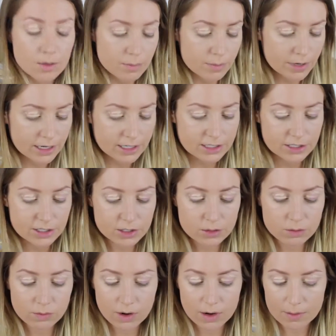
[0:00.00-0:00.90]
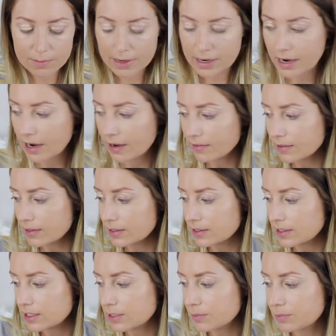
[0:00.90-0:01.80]
but I do want my
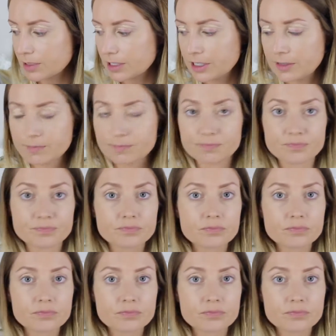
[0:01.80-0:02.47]
eyelids to be